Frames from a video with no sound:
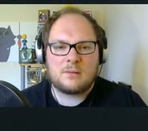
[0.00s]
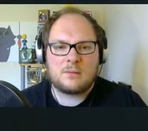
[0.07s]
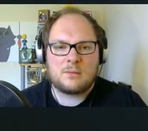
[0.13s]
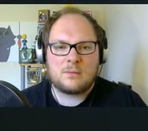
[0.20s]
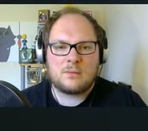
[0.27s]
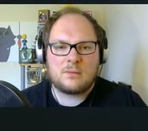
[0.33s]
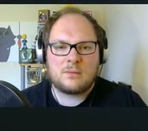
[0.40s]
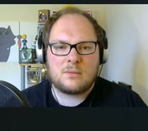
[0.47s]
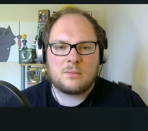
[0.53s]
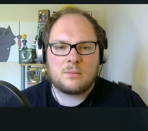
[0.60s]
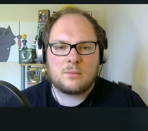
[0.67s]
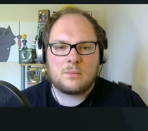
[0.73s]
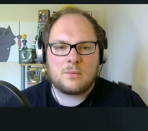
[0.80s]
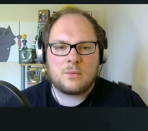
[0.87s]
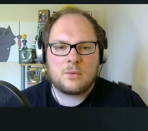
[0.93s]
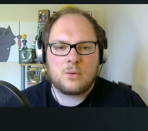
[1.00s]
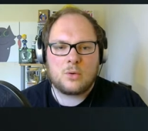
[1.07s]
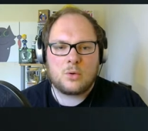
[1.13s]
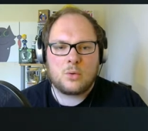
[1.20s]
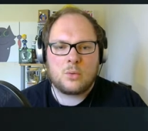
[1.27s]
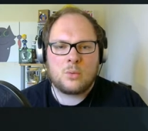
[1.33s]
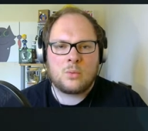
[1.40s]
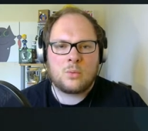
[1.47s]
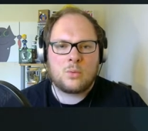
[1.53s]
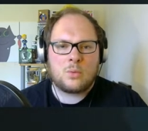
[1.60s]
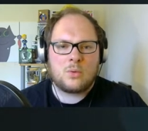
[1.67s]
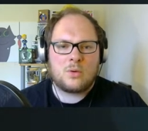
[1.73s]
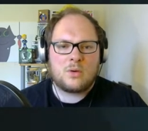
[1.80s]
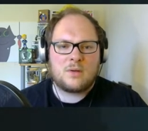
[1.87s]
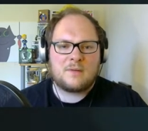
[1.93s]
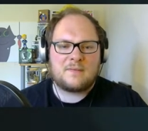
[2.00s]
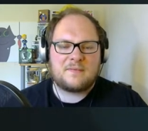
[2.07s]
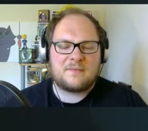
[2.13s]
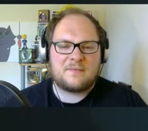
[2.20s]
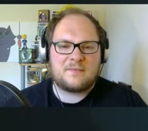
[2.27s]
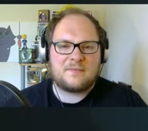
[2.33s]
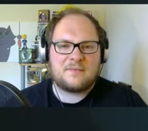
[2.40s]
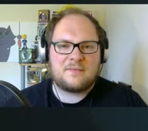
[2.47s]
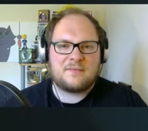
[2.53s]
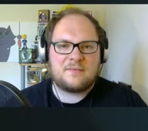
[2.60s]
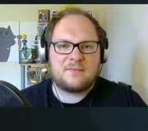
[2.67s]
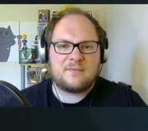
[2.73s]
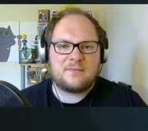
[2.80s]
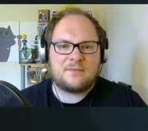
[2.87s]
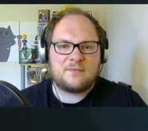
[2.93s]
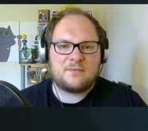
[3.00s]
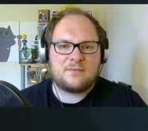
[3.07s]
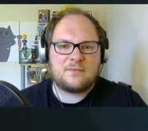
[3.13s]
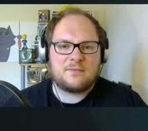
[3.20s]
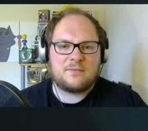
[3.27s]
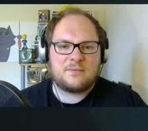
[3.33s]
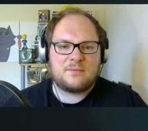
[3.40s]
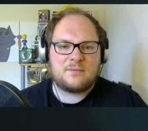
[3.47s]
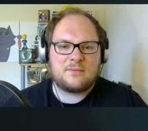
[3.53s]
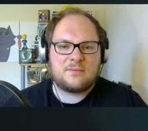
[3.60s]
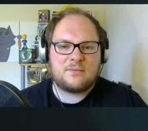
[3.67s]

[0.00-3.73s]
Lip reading: [no speech]